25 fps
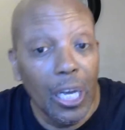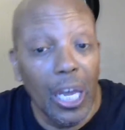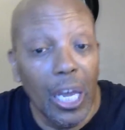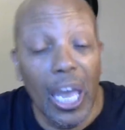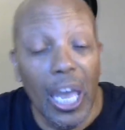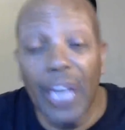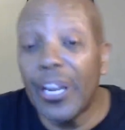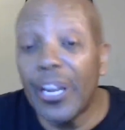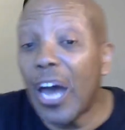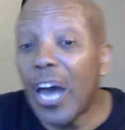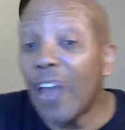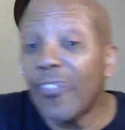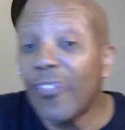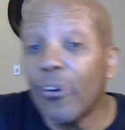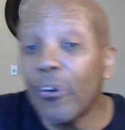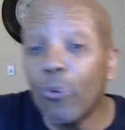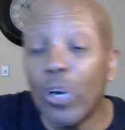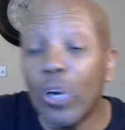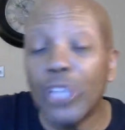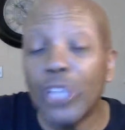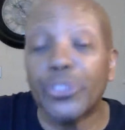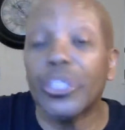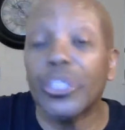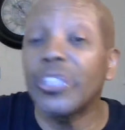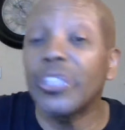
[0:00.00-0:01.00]
in other
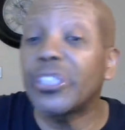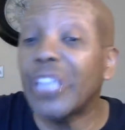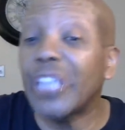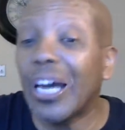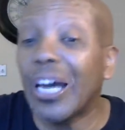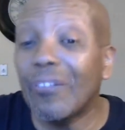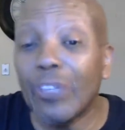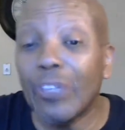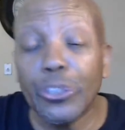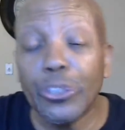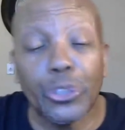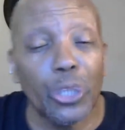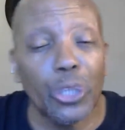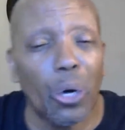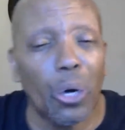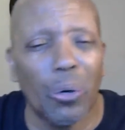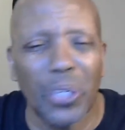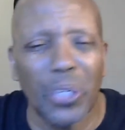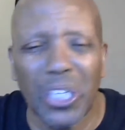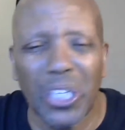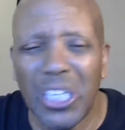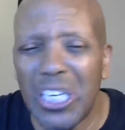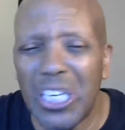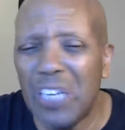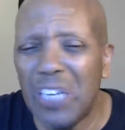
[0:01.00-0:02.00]
words, the devil
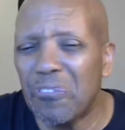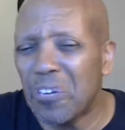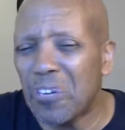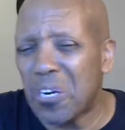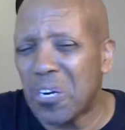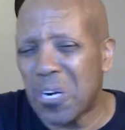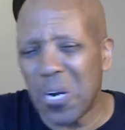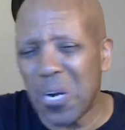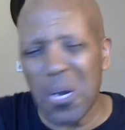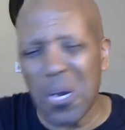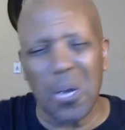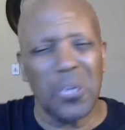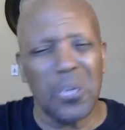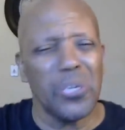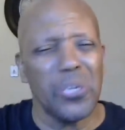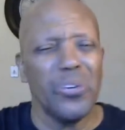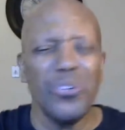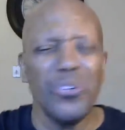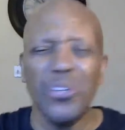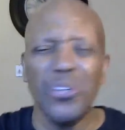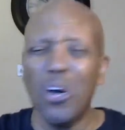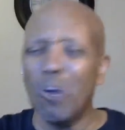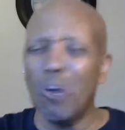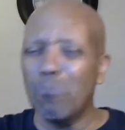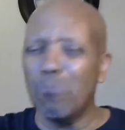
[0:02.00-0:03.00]
told Eve, Girl,
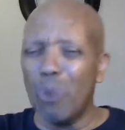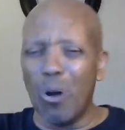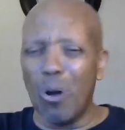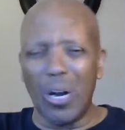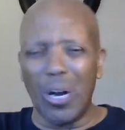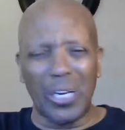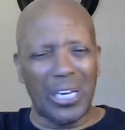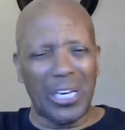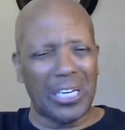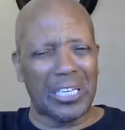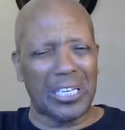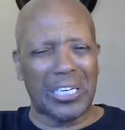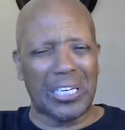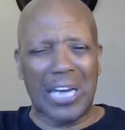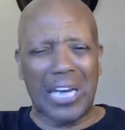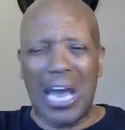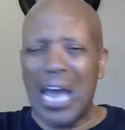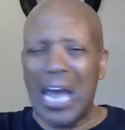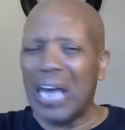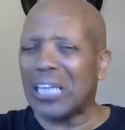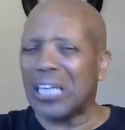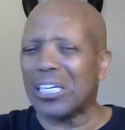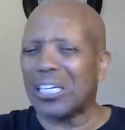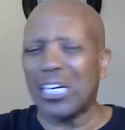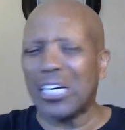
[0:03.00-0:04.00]
you know more than
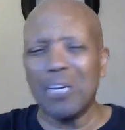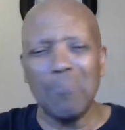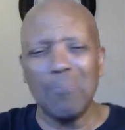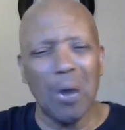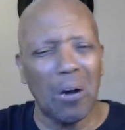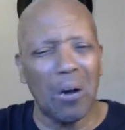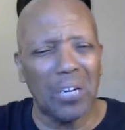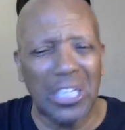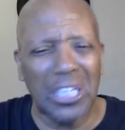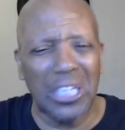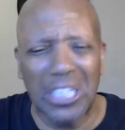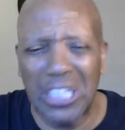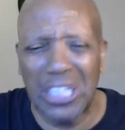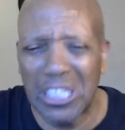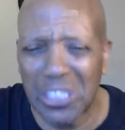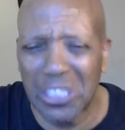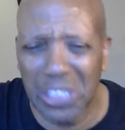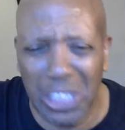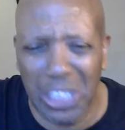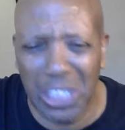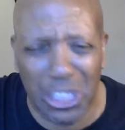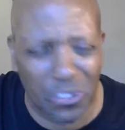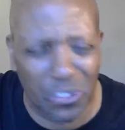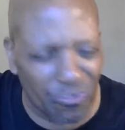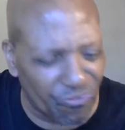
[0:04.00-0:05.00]
God. Come on and eat
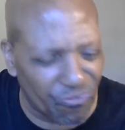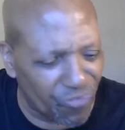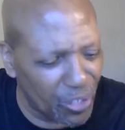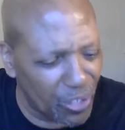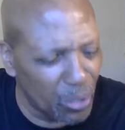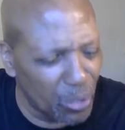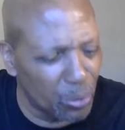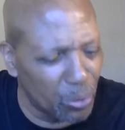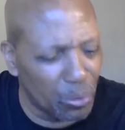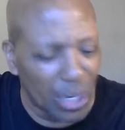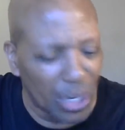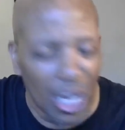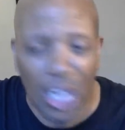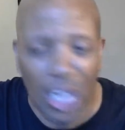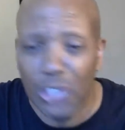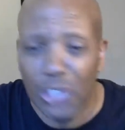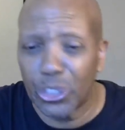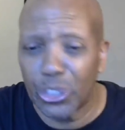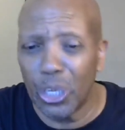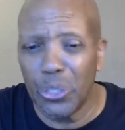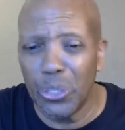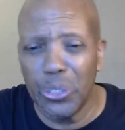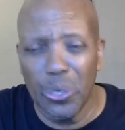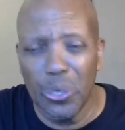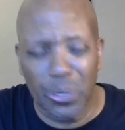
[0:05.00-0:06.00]
this fruit
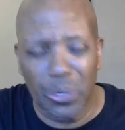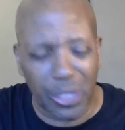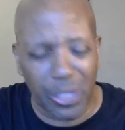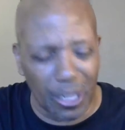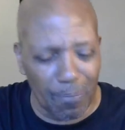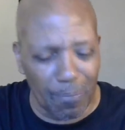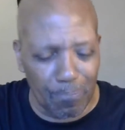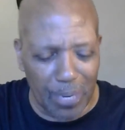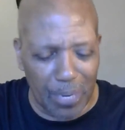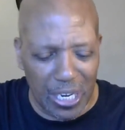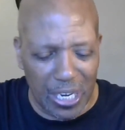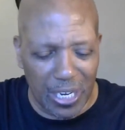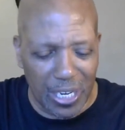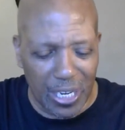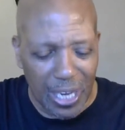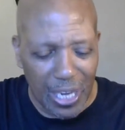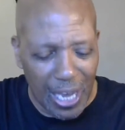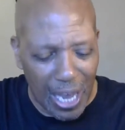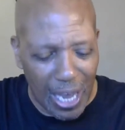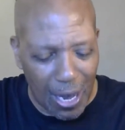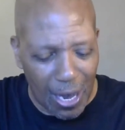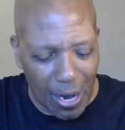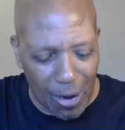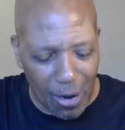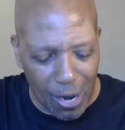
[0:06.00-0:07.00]
so you can
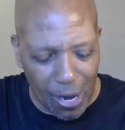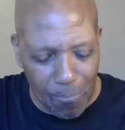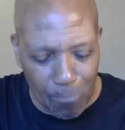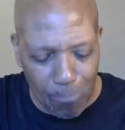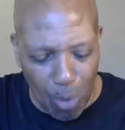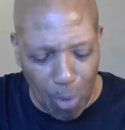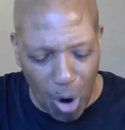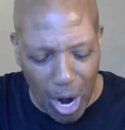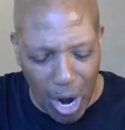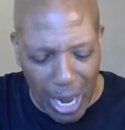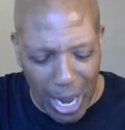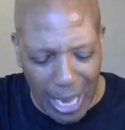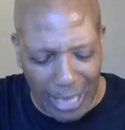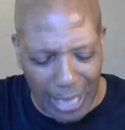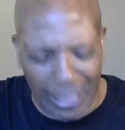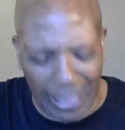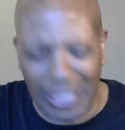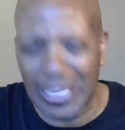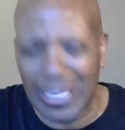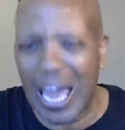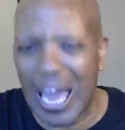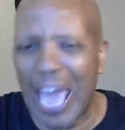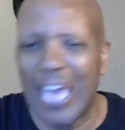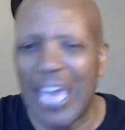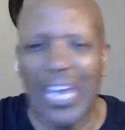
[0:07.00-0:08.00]
be more
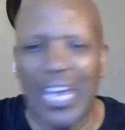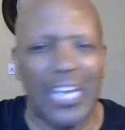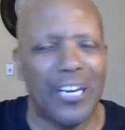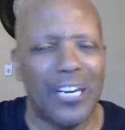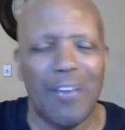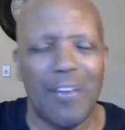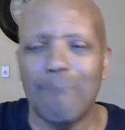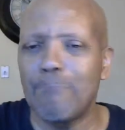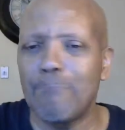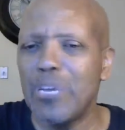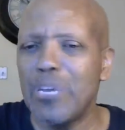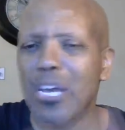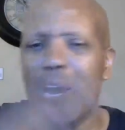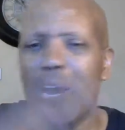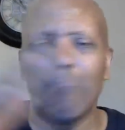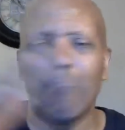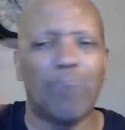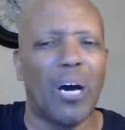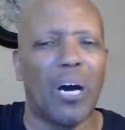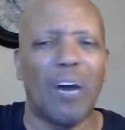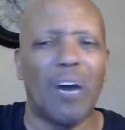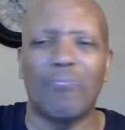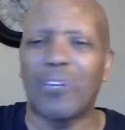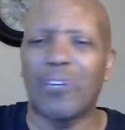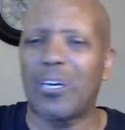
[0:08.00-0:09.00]
enlightened and be
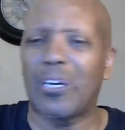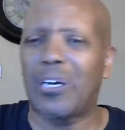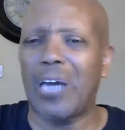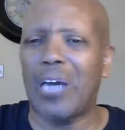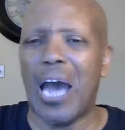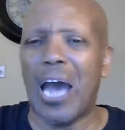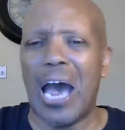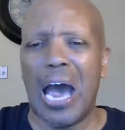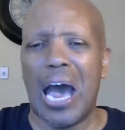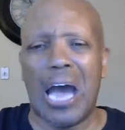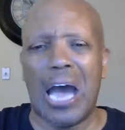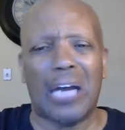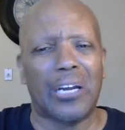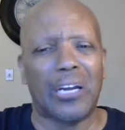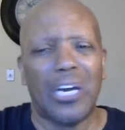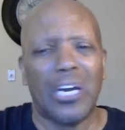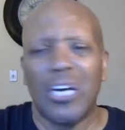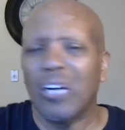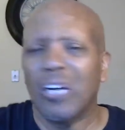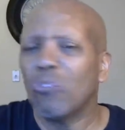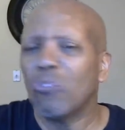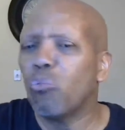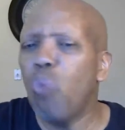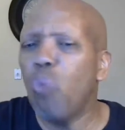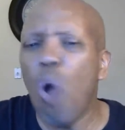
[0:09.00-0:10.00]
above God.
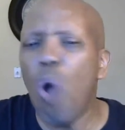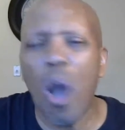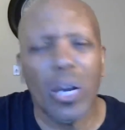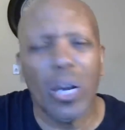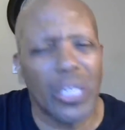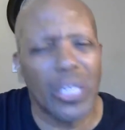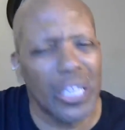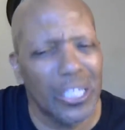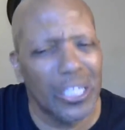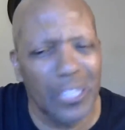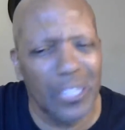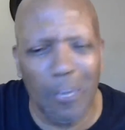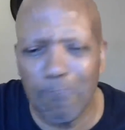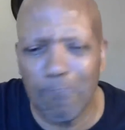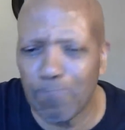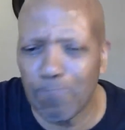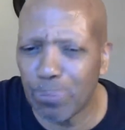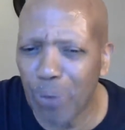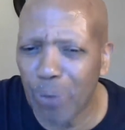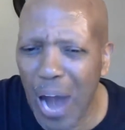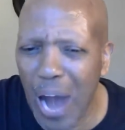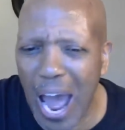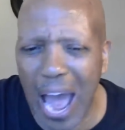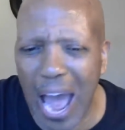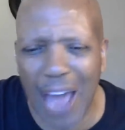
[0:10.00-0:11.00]
Walk in the
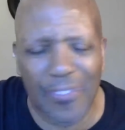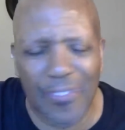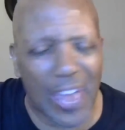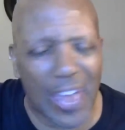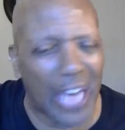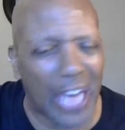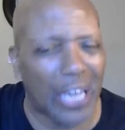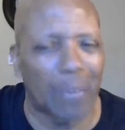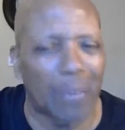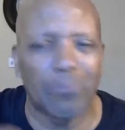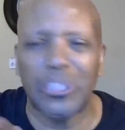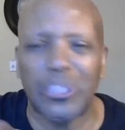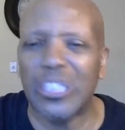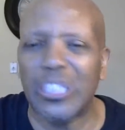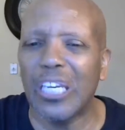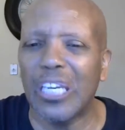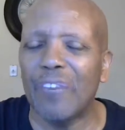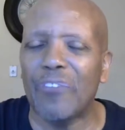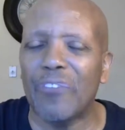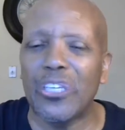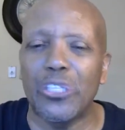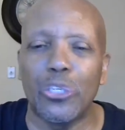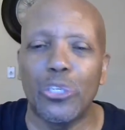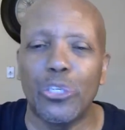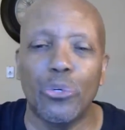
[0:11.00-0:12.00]
pride that I'm
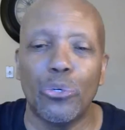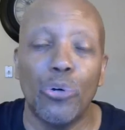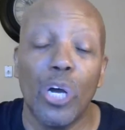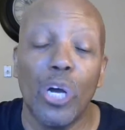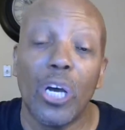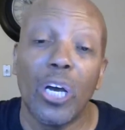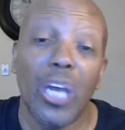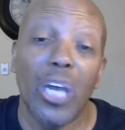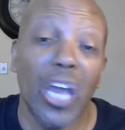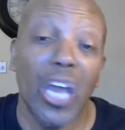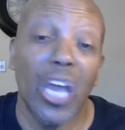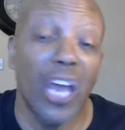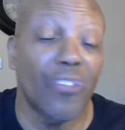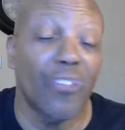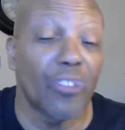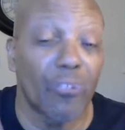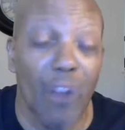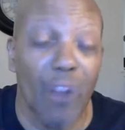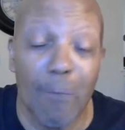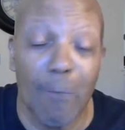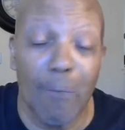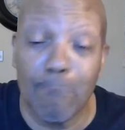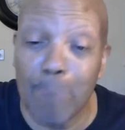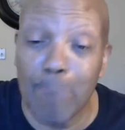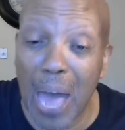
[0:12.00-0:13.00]
giving you and the
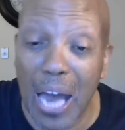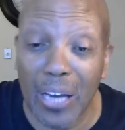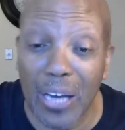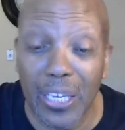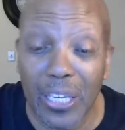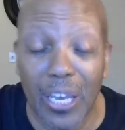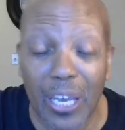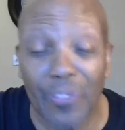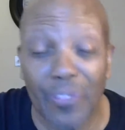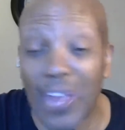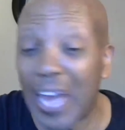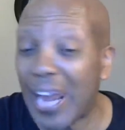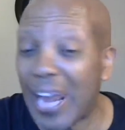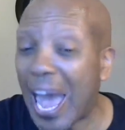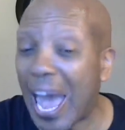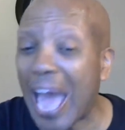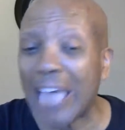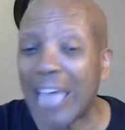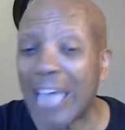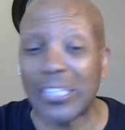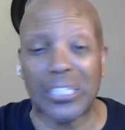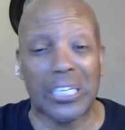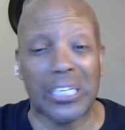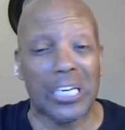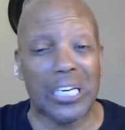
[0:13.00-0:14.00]
rebellion that
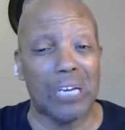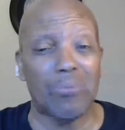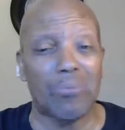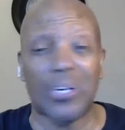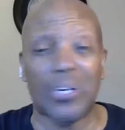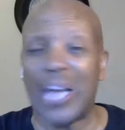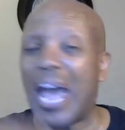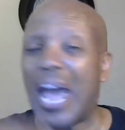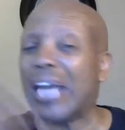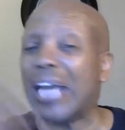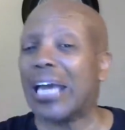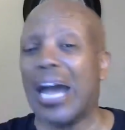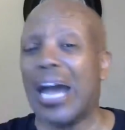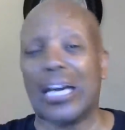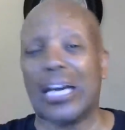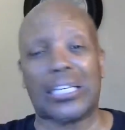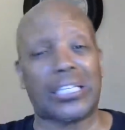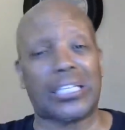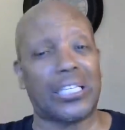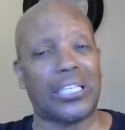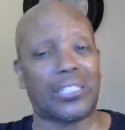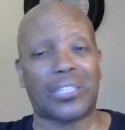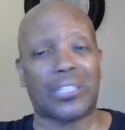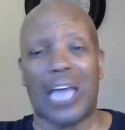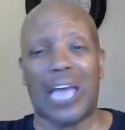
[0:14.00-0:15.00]
I did when I got
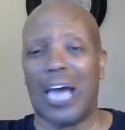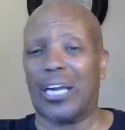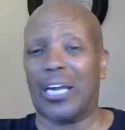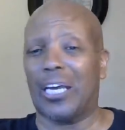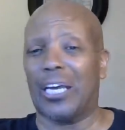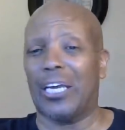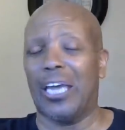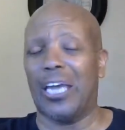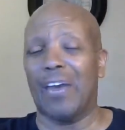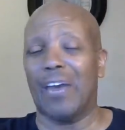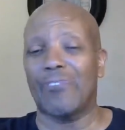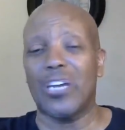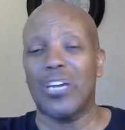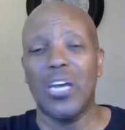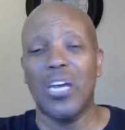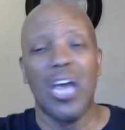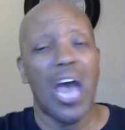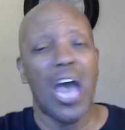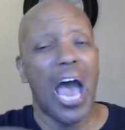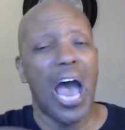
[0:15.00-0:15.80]
kicked out of heaven.